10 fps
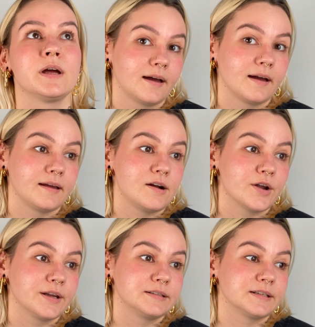I got
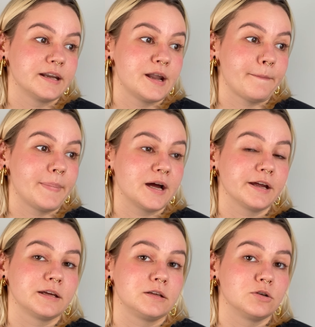it done
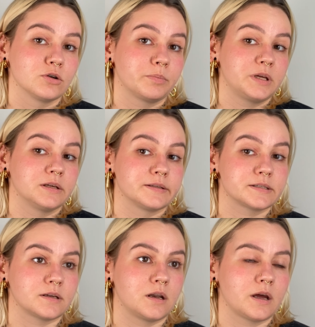by European
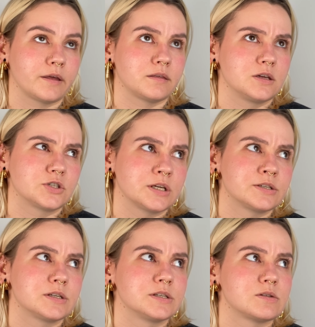Sun. I think he
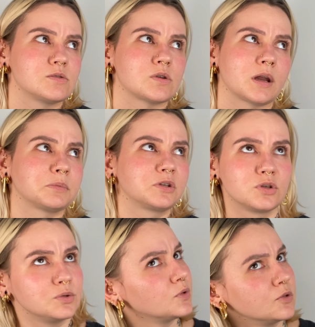changed his username
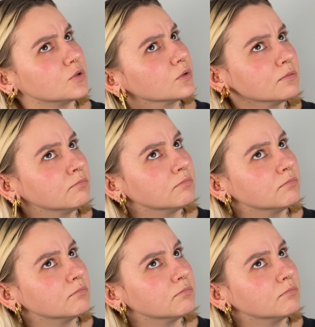to 222.